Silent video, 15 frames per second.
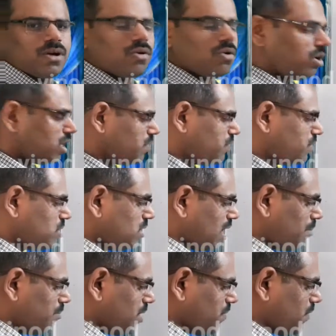Or if you
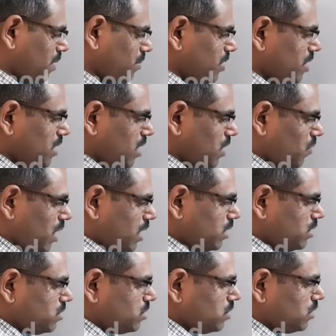number from here
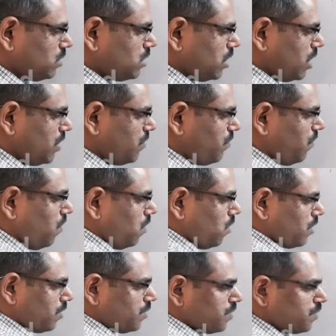1, 2, 3,
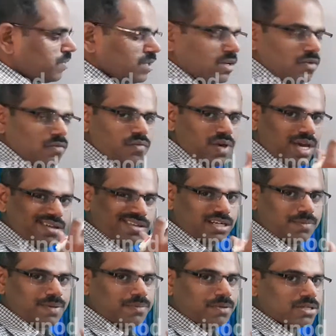4, where the
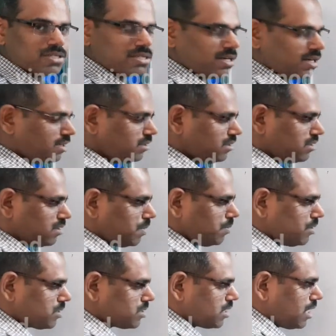triple bond
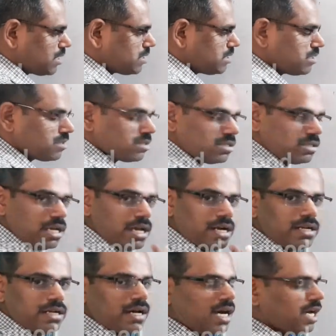starts at
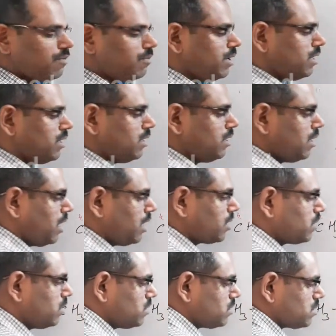third carbon and
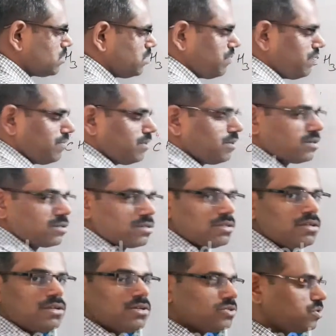goes to the fourth.
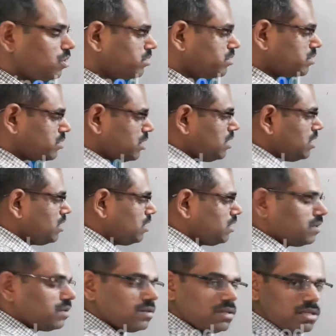So
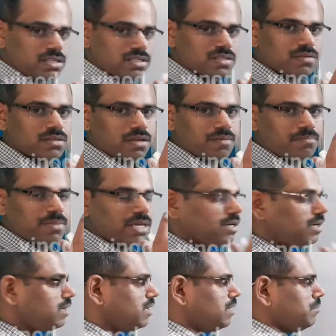3 is a
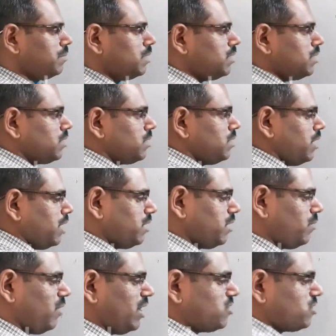bigger number than the 1.